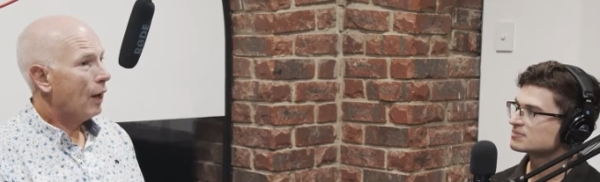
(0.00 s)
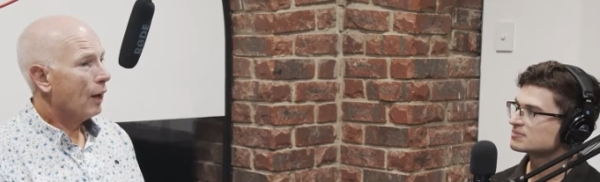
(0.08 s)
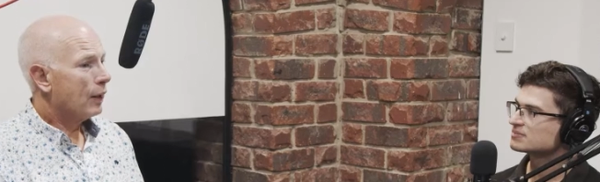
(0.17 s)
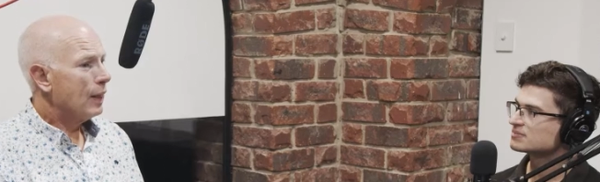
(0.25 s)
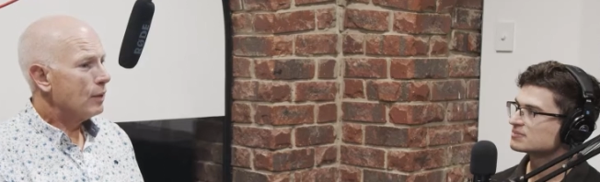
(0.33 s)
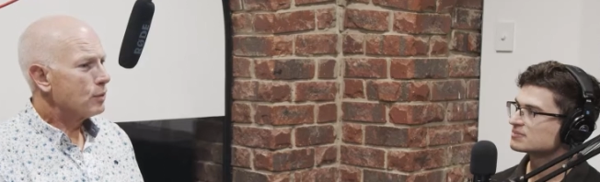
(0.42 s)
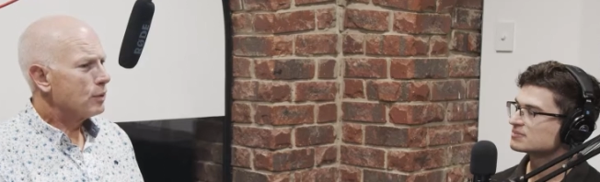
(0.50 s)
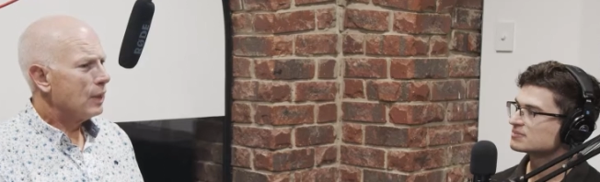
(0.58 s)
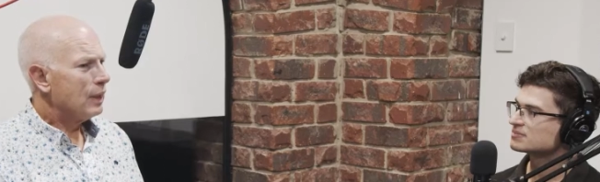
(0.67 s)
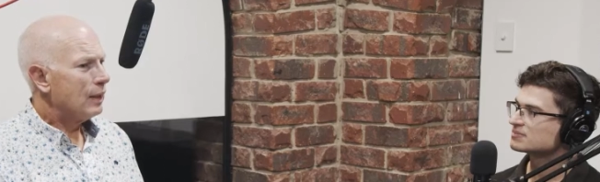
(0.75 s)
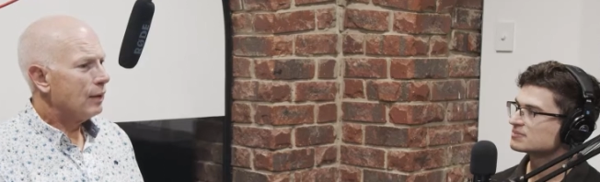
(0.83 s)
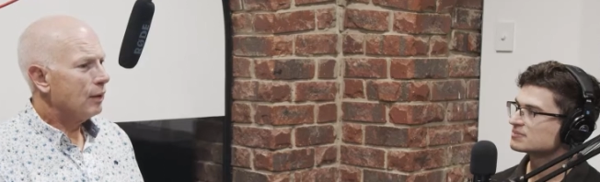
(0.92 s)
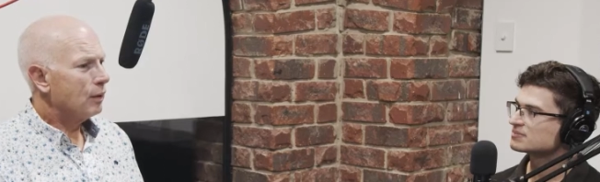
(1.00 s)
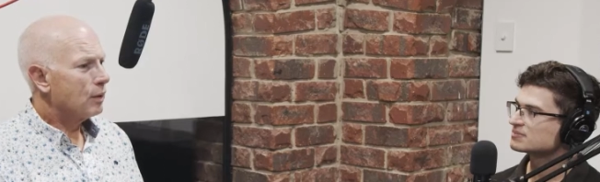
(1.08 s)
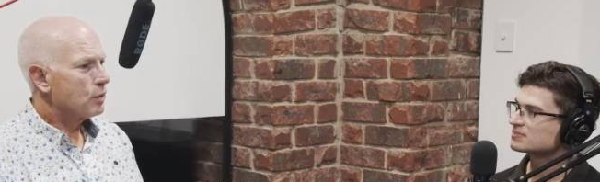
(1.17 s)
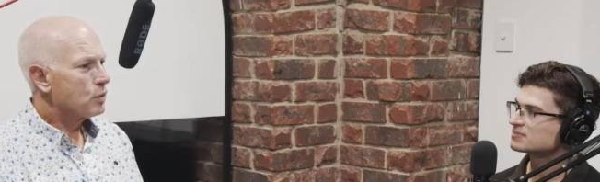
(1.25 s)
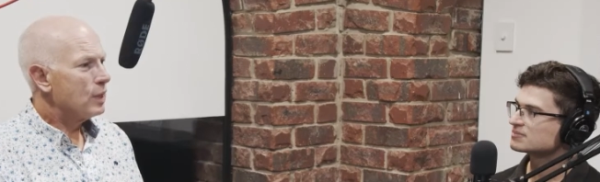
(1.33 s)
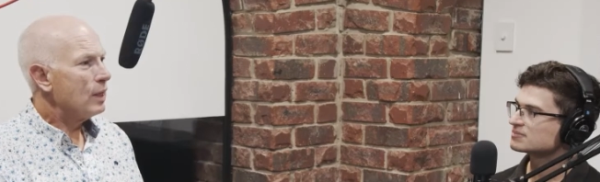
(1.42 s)
Speaker 1: I guess the
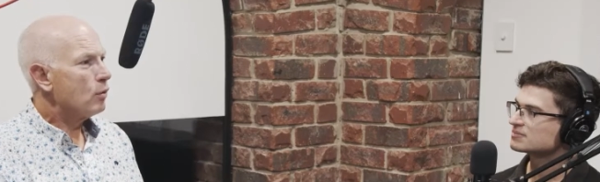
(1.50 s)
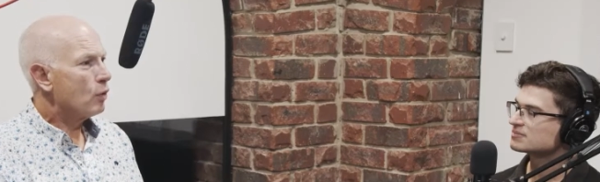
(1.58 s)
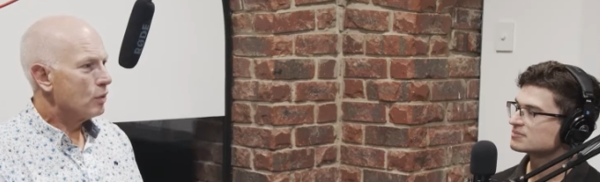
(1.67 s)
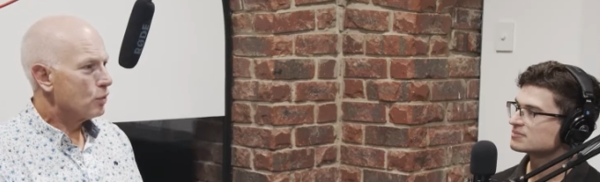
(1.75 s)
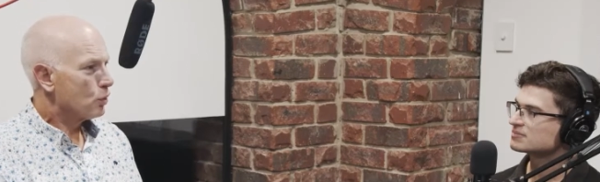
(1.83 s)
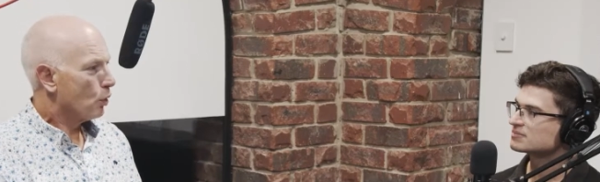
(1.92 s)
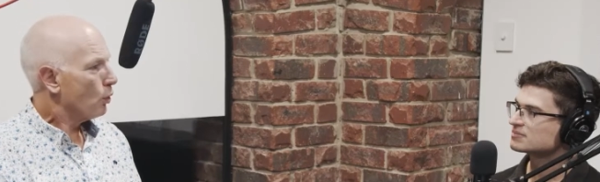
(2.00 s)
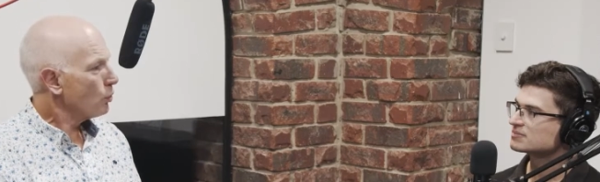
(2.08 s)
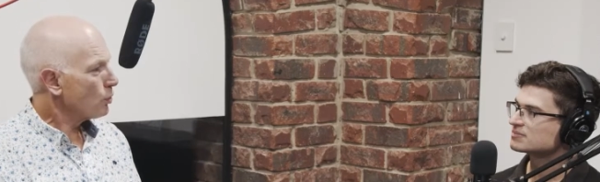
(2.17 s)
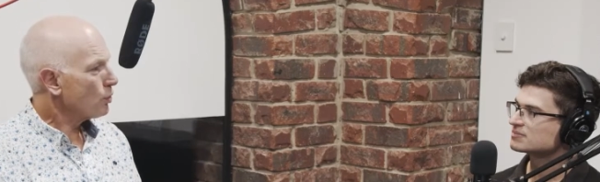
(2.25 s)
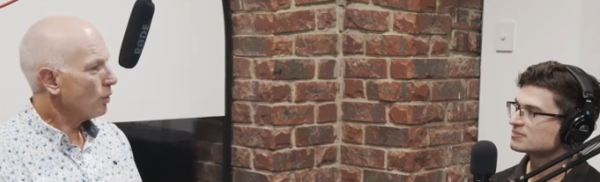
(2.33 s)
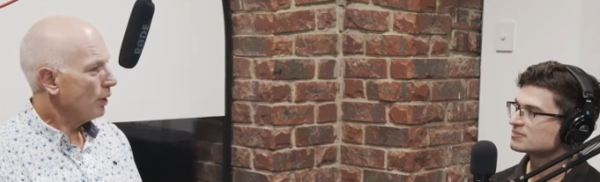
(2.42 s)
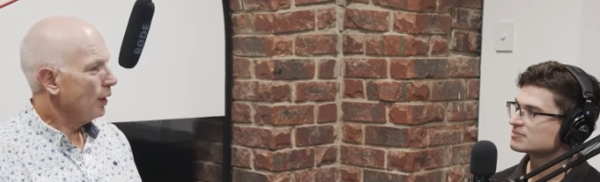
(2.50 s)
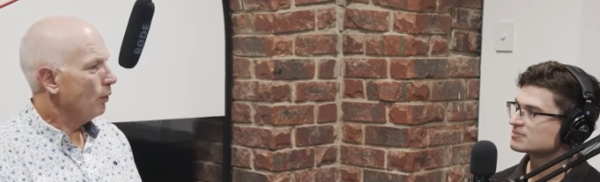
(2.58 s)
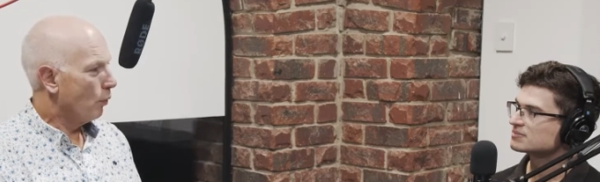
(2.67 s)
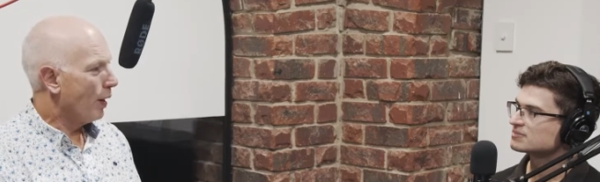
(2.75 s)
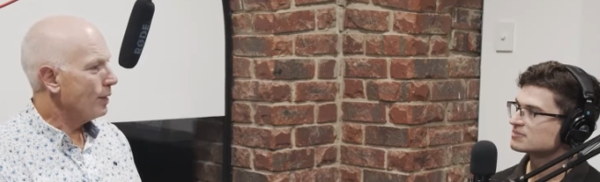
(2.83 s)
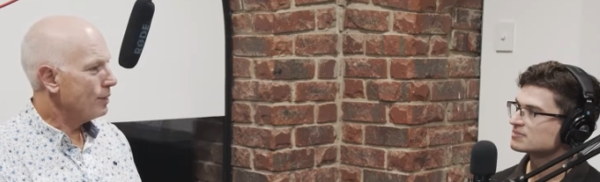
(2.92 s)
the secret sauce
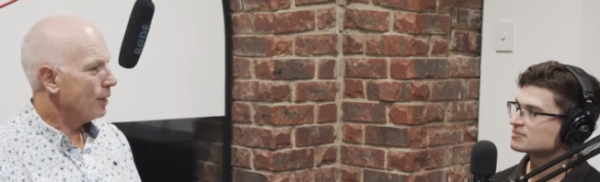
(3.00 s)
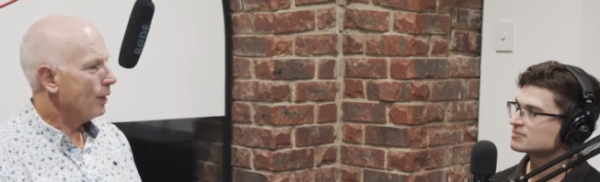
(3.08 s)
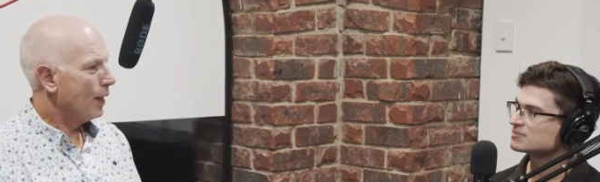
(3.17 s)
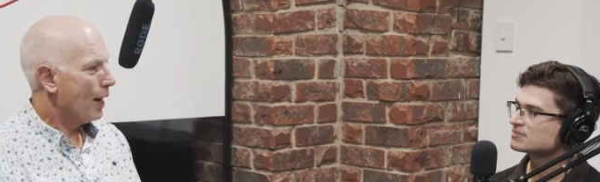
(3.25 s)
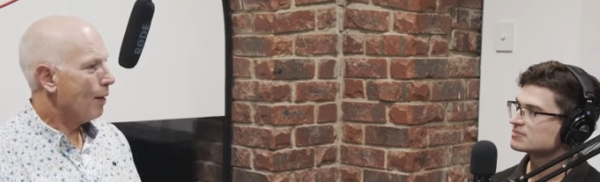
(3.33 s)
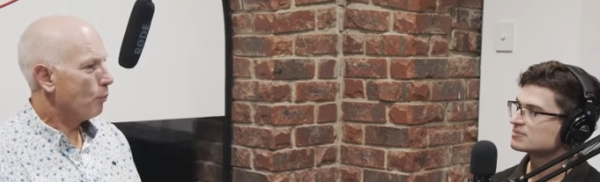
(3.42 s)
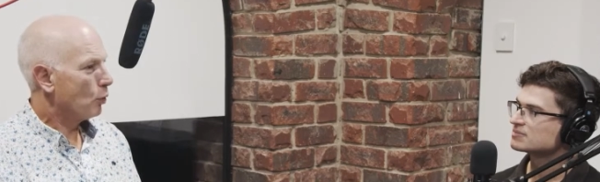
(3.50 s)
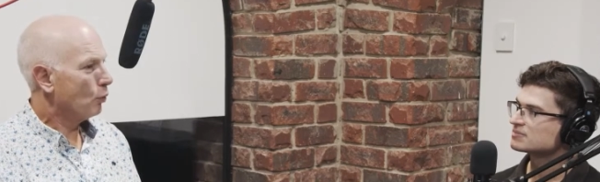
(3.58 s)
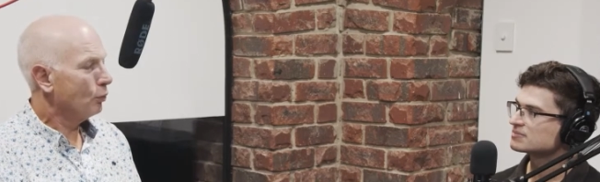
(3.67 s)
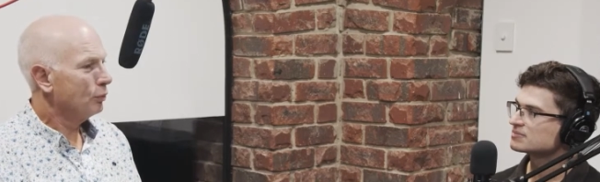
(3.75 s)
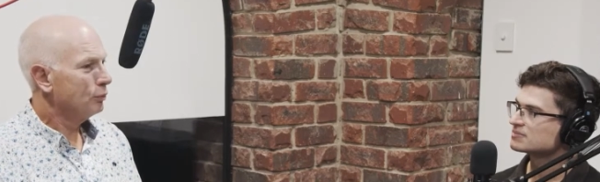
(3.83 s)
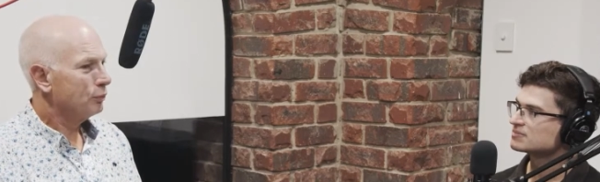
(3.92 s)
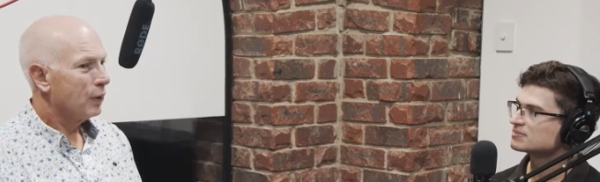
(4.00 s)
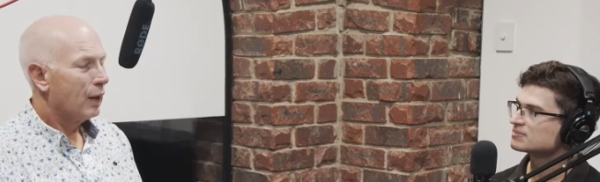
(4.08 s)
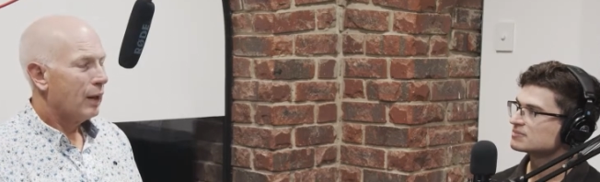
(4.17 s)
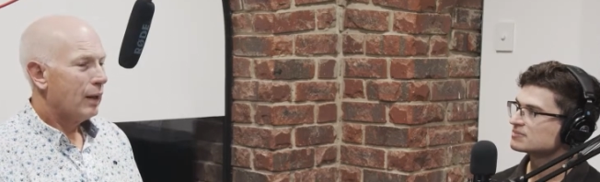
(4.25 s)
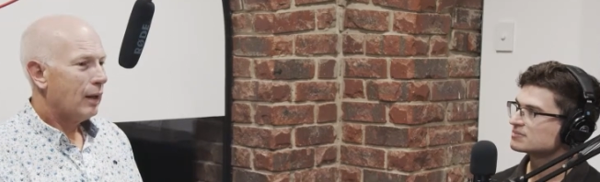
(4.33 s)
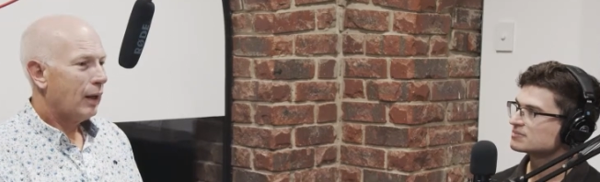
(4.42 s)
in raising capital
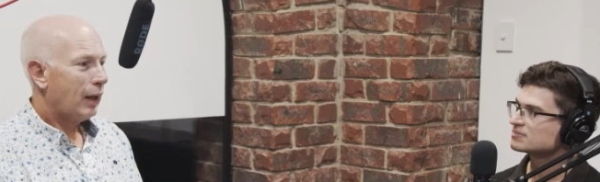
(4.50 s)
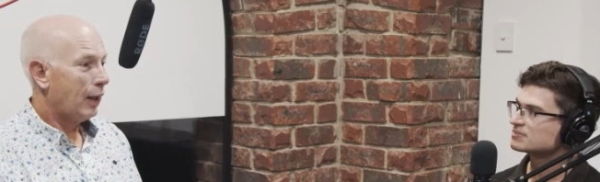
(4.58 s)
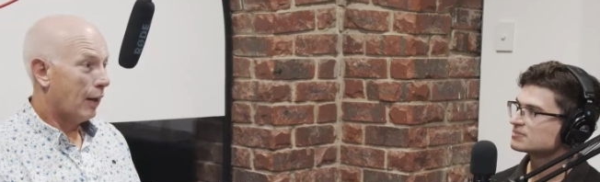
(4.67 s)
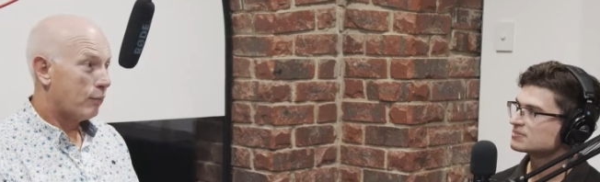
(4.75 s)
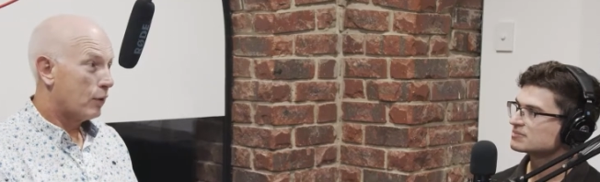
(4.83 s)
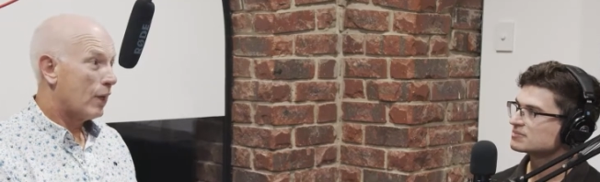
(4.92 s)
and I've